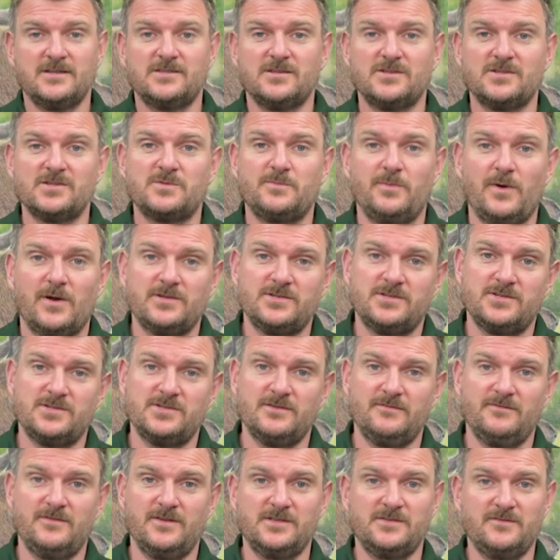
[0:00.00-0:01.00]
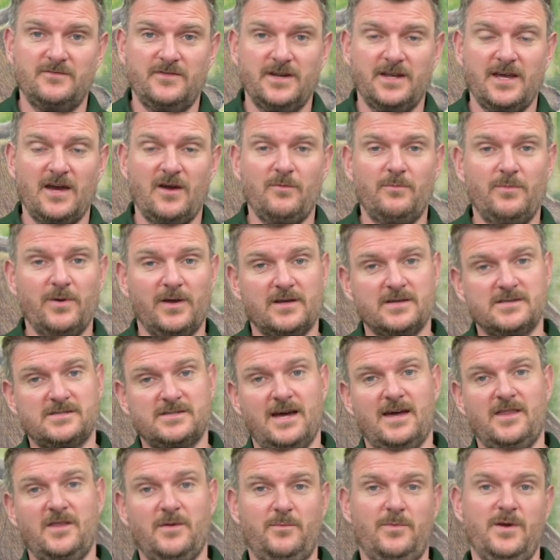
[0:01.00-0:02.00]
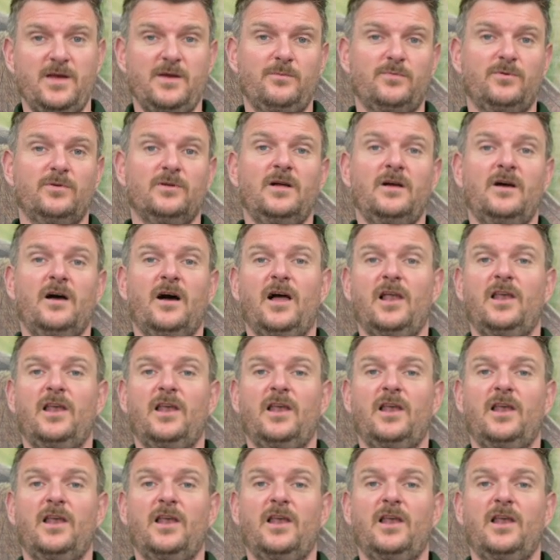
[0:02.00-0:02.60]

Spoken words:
to the sponsors of this video because they're the people,